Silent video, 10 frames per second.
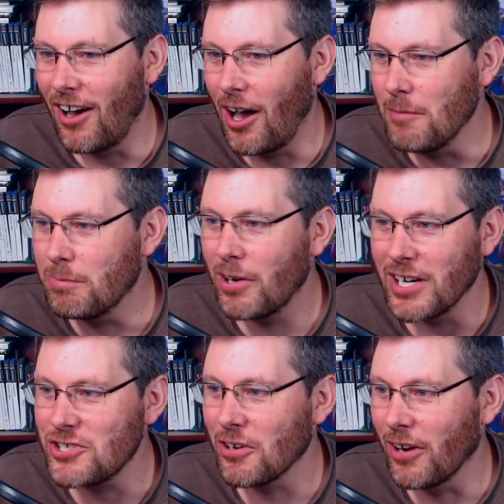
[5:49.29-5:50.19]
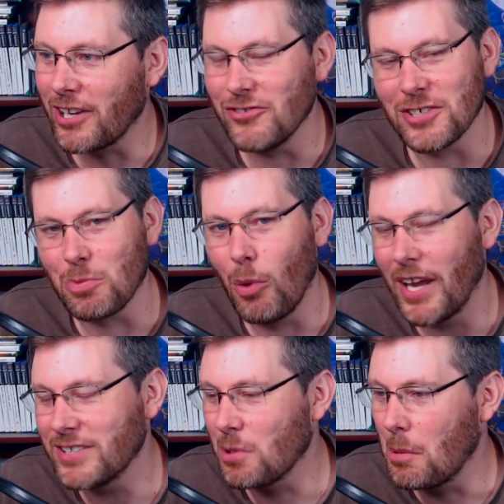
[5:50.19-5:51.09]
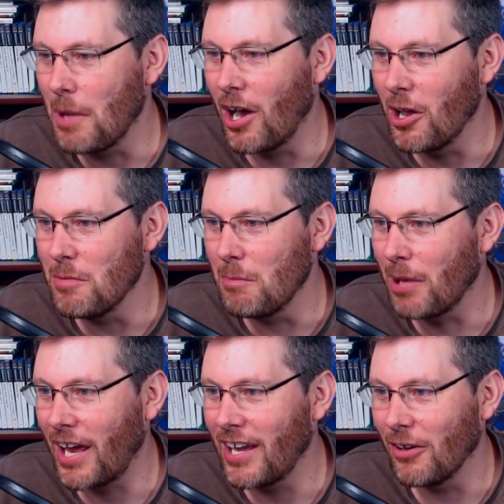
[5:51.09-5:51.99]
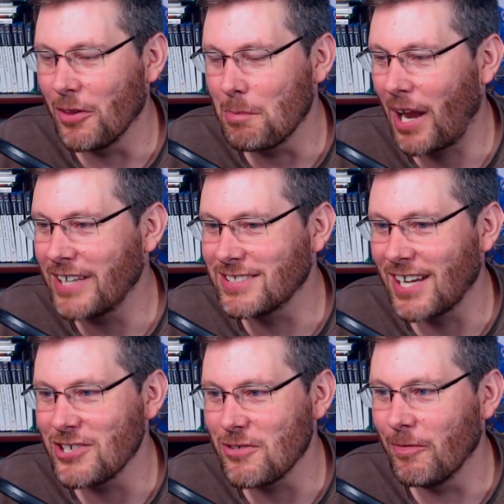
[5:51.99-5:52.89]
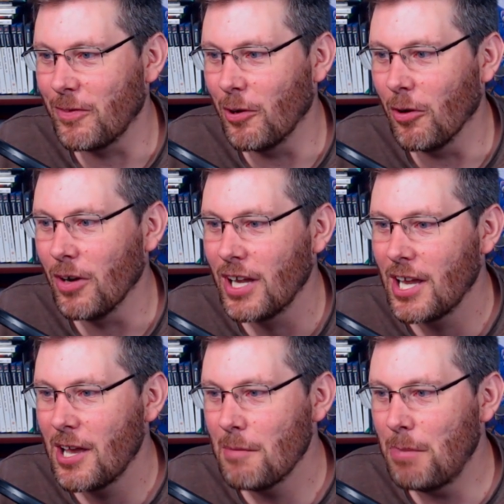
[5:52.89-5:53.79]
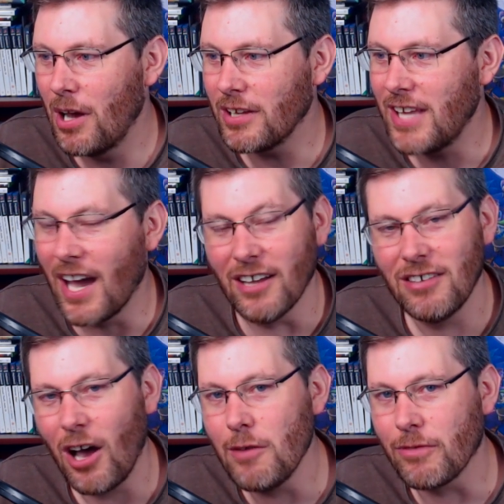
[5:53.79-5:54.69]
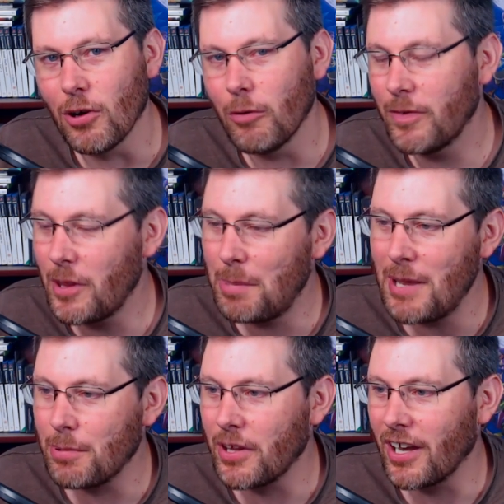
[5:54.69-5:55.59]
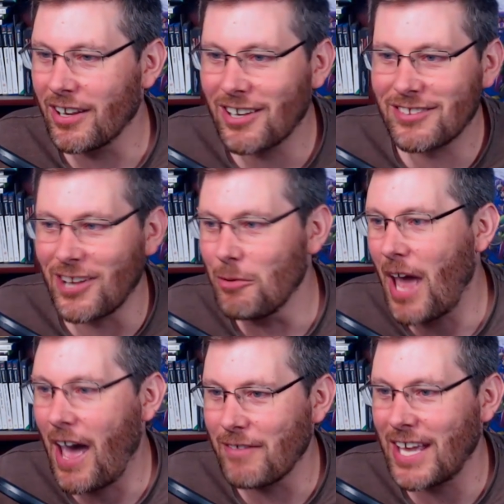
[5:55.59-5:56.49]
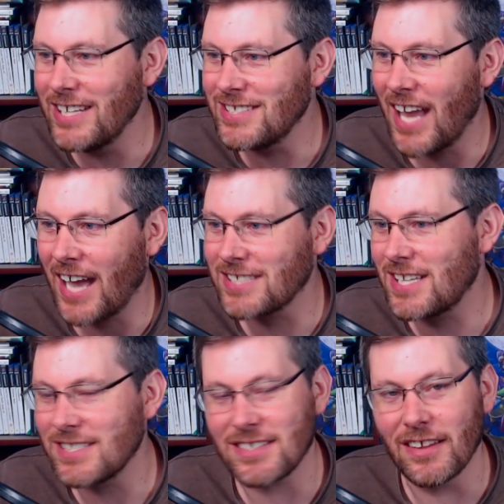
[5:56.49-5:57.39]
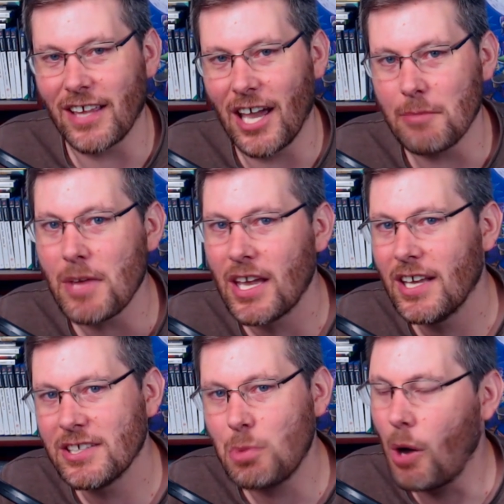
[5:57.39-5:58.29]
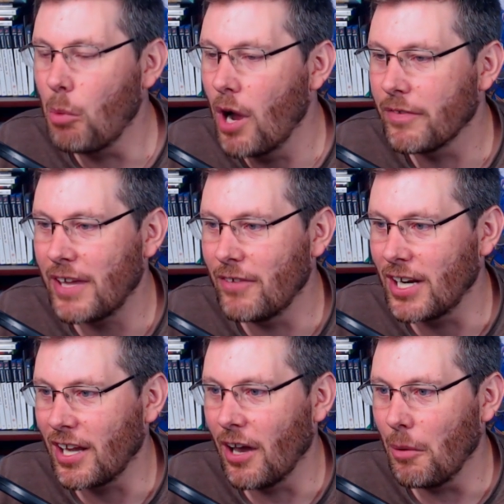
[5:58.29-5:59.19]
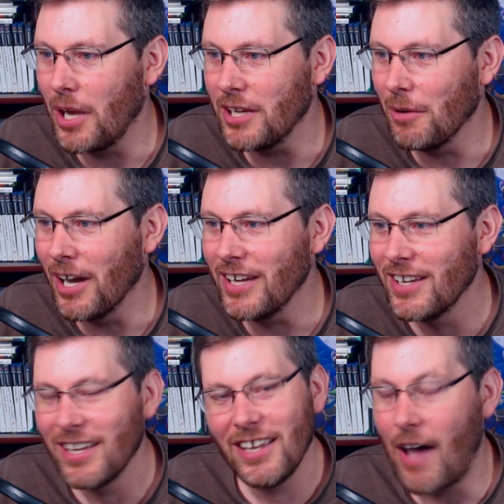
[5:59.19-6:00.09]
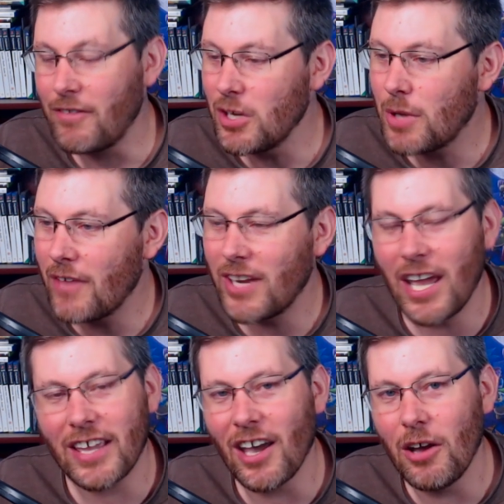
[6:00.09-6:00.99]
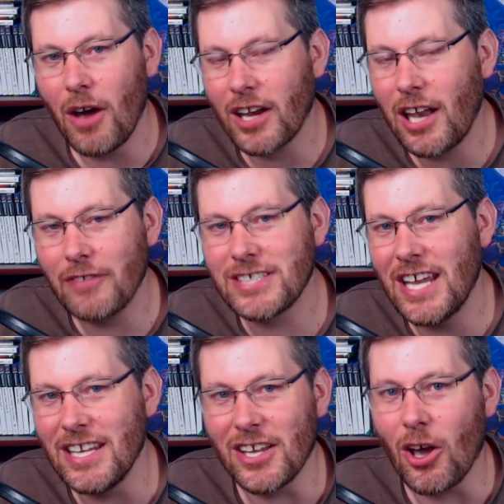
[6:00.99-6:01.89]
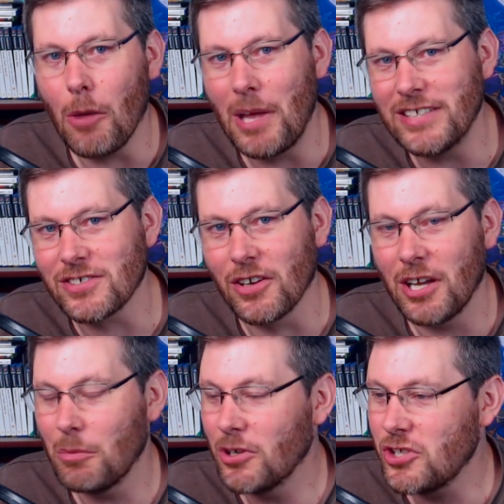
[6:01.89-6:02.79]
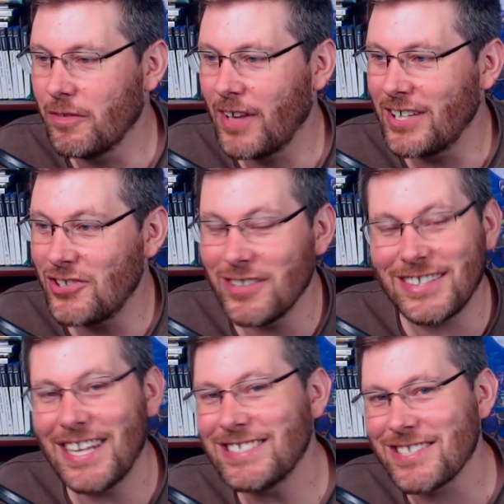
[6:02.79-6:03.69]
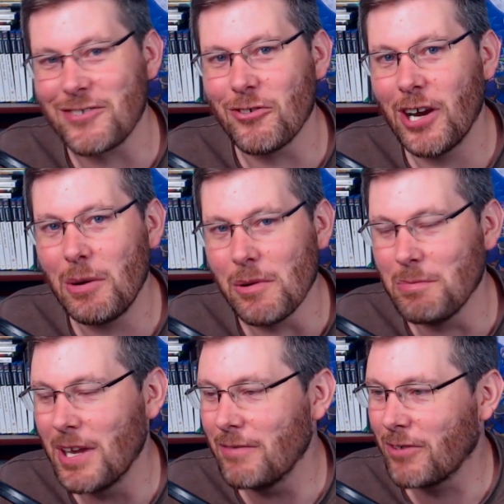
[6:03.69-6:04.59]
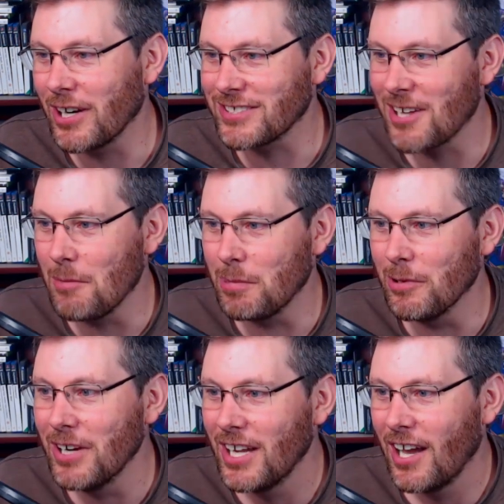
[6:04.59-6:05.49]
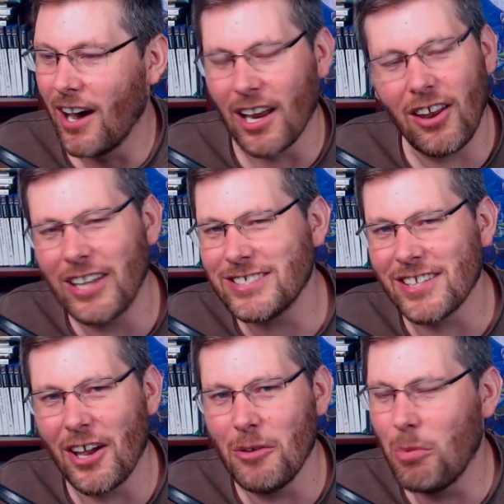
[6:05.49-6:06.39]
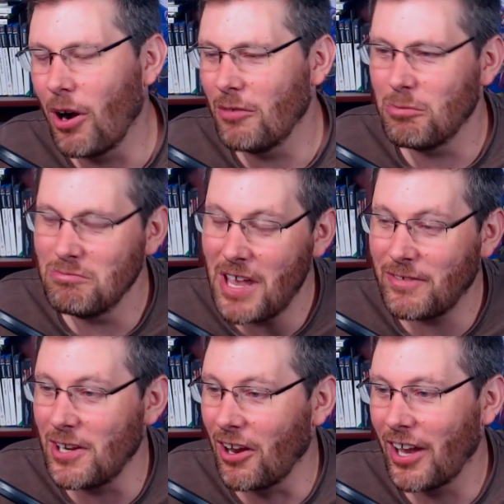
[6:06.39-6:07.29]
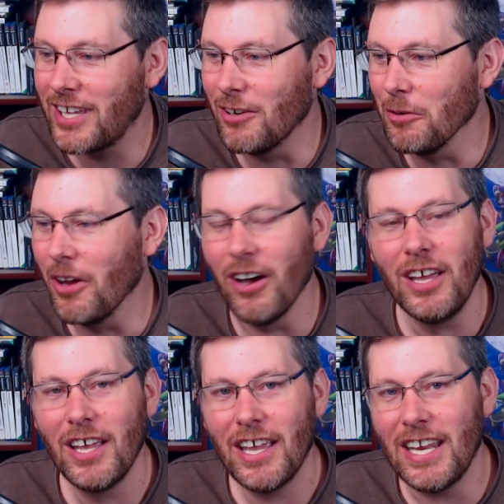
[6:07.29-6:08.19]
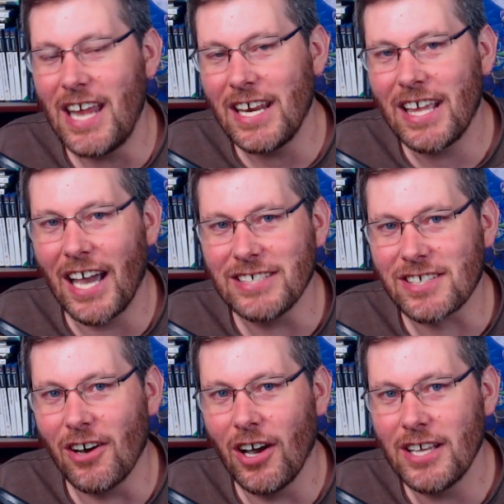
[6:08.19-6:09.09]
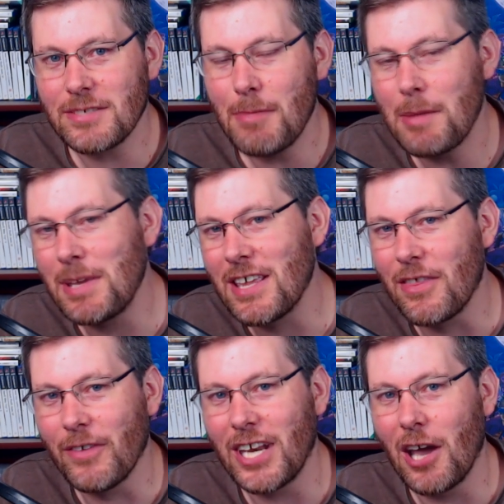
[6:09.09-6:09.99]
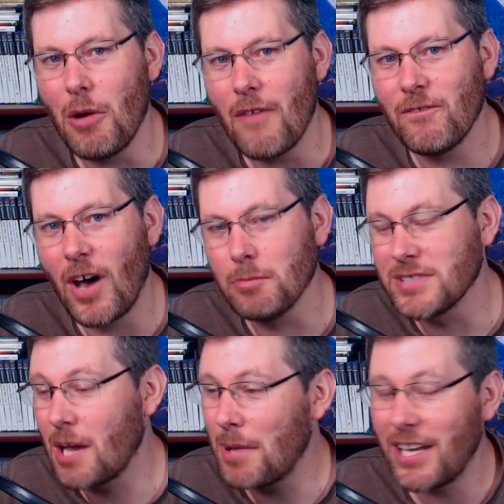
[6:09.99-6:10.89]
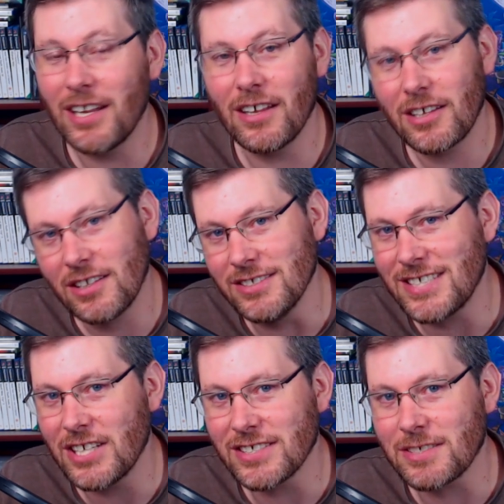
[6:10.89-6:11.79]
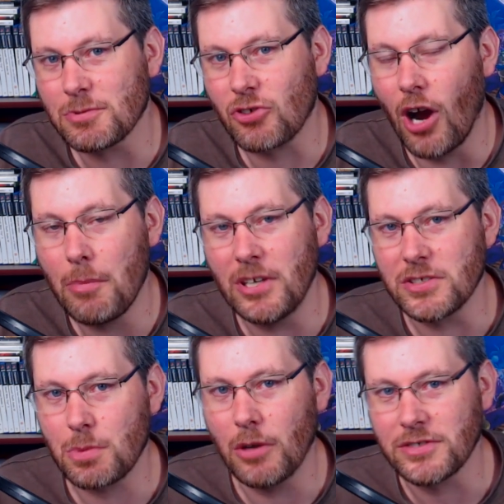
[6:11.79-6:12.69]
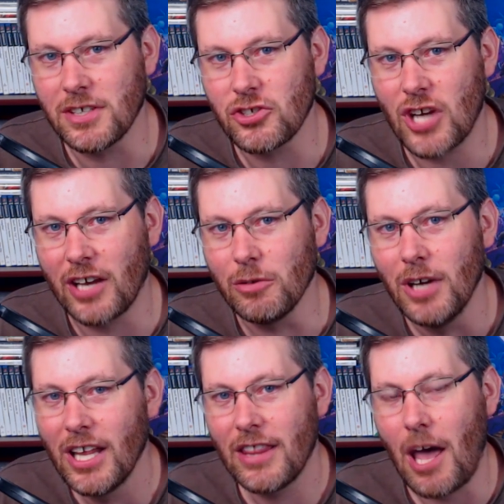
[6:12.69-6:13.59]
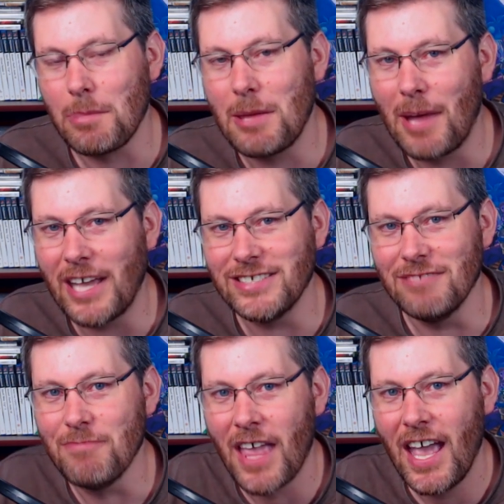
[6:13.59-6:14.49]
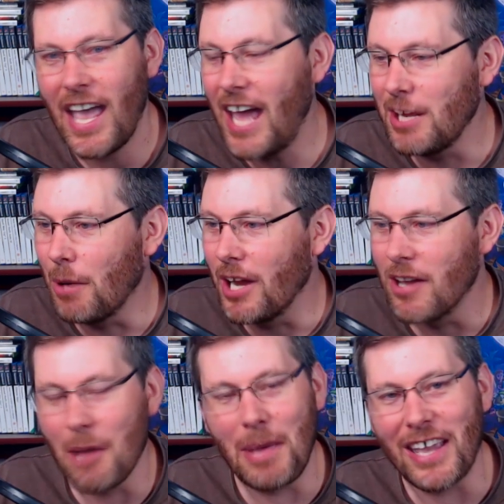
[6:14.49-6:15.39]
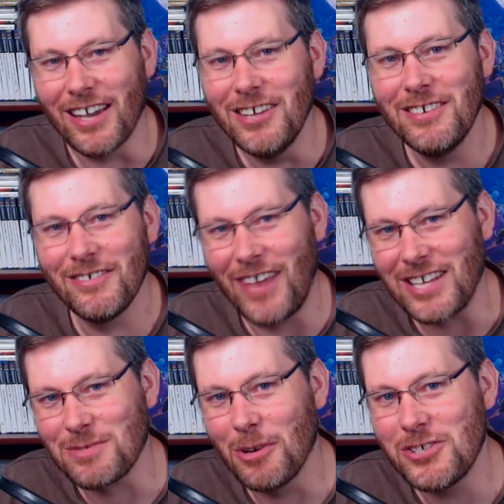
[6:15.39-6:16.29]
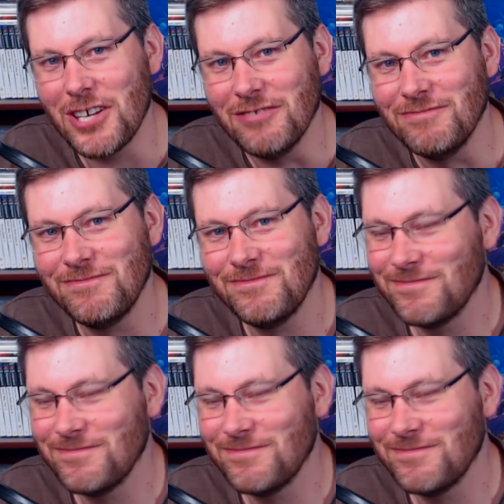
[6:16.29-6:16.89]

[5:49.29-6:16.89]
I'm pretty sure I can just wait till I'm at home and play it on the PlayStation 4. But yeah, overall, for the people that don't have easy access to the game, it's well worth giving a go anyway. Have you given it a go? I'd love to hear your comments on it. What do you think? Do you disagree with me, for example? I'd like to know if you like it or not. In any case, guys, maybe give the video a thumbs up and consider subscribing as well to the channel. That'd be amazing. Anyway, I better go. Thanks for watching.